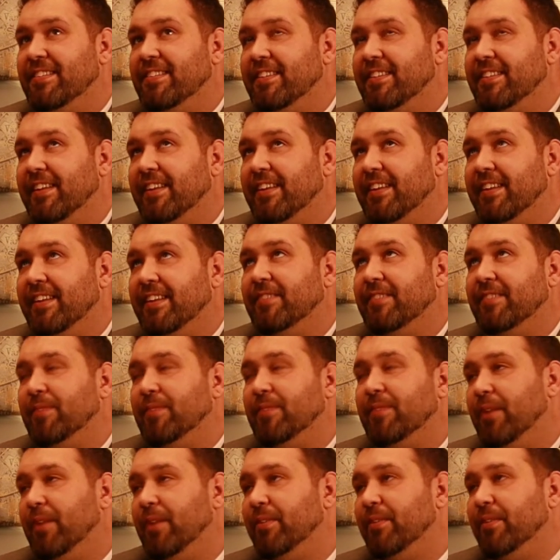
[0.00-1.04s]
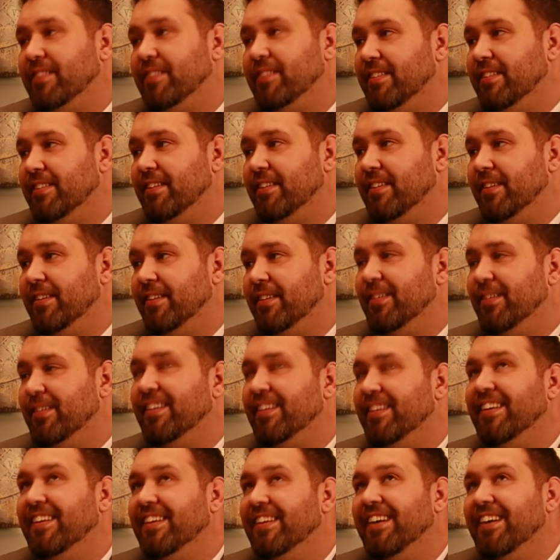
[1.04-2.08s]
like I don't want to say this, out loud.
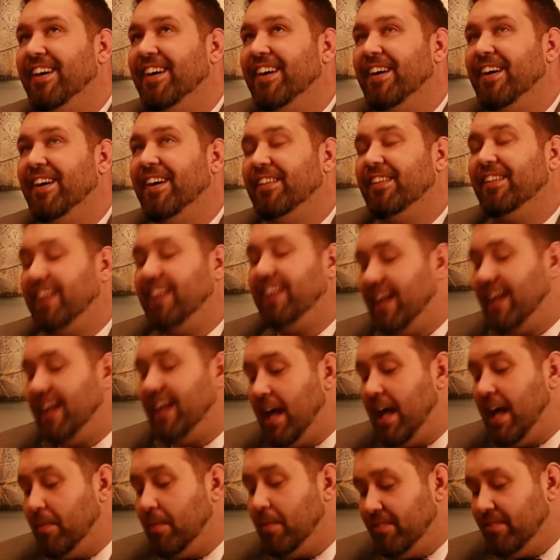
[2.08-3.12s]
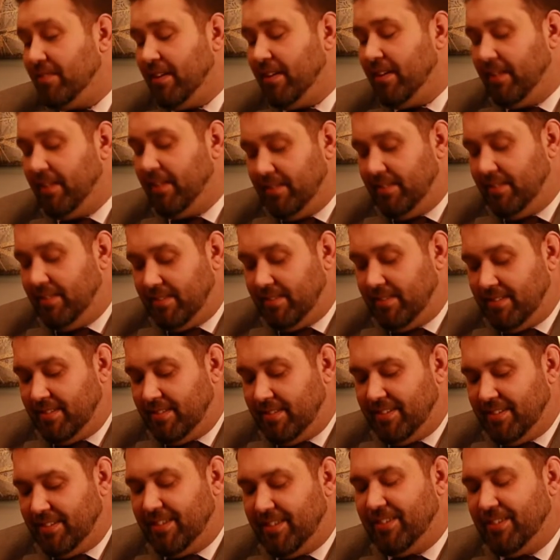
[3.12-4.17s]
Uh, like Amazon,
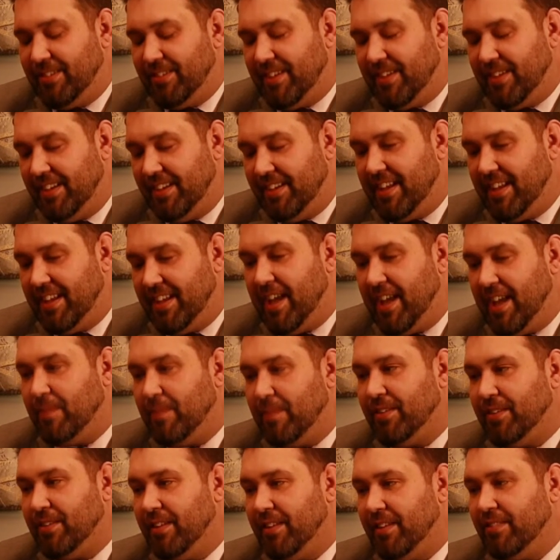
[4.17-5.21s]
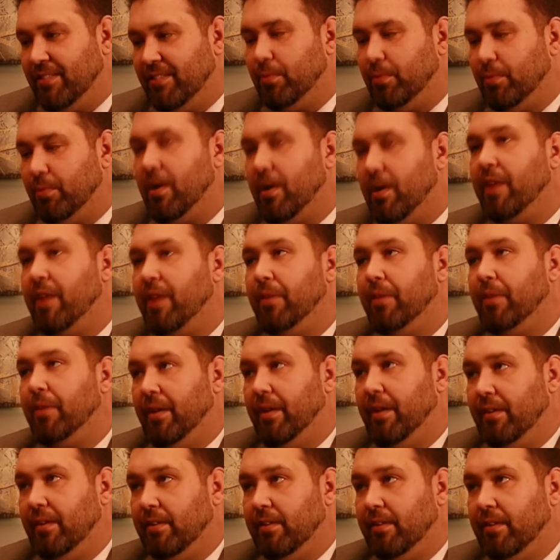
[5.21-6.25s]
right? Amazon. This is where I
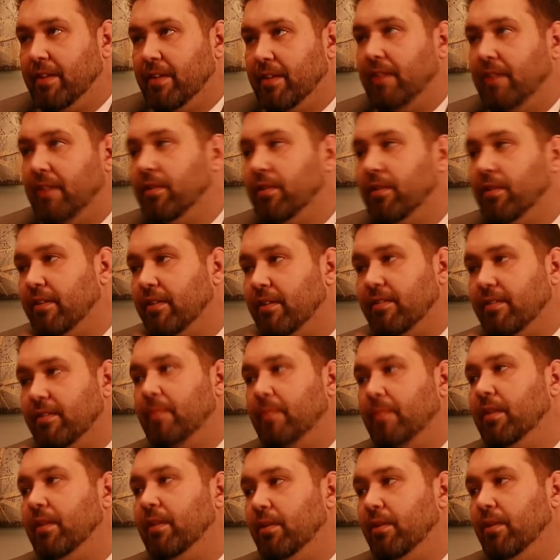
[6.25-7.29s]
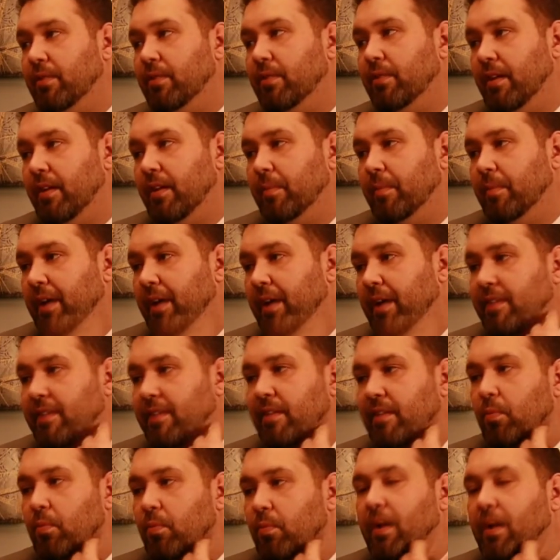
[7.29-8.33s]
thought because I thought the same thing you did, but I
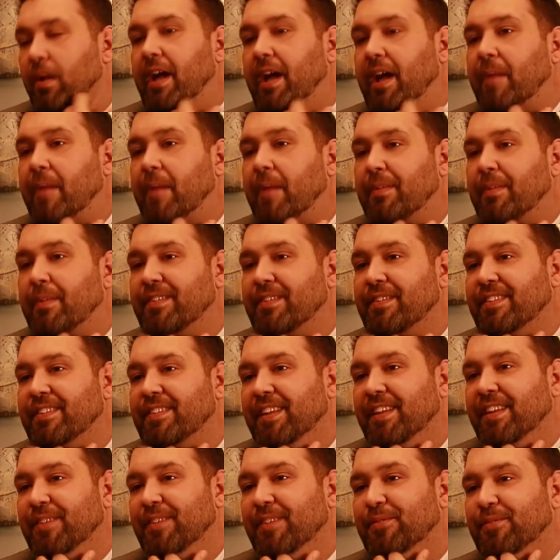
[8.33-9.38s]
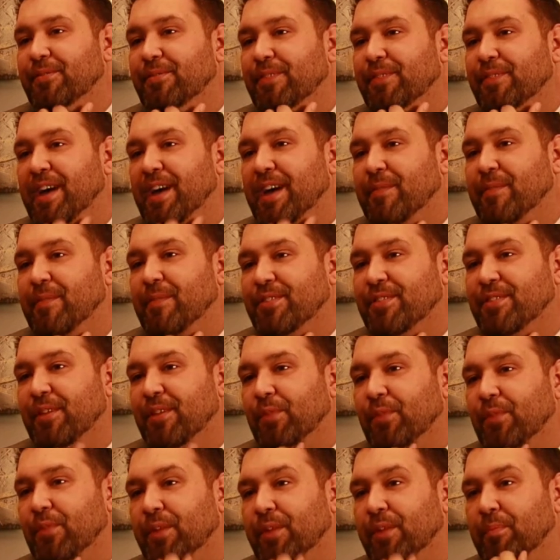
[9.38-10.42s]
said, what happens if Amazon
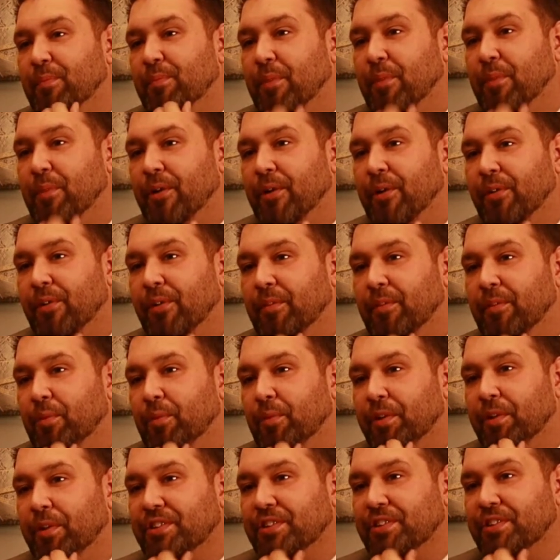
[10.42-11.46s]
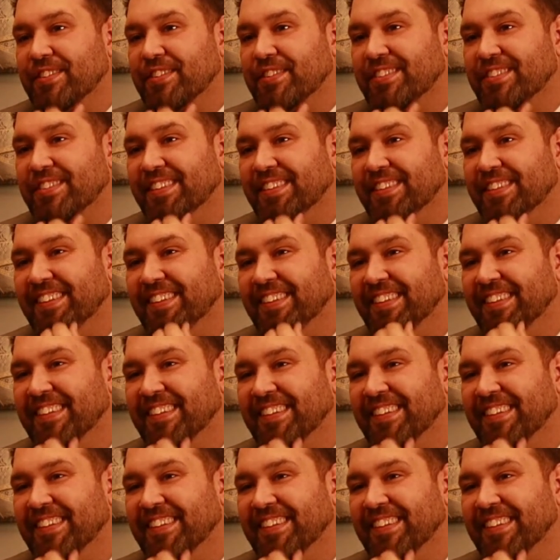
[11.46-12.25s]
went and bought all the mortgages? Right.